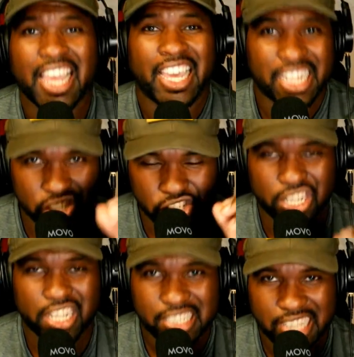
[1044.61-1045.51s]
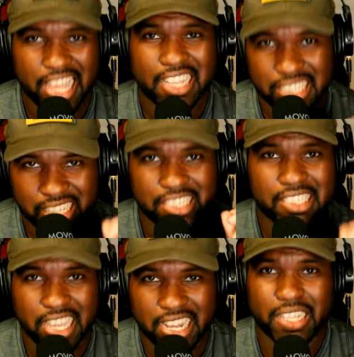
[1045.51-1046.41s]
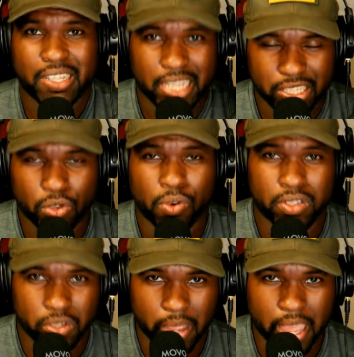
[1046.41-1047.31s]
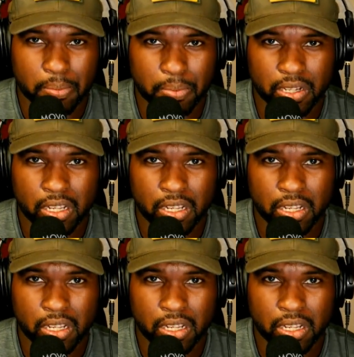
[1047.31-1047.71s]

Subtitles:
and it's just as He said it. It's going to happen,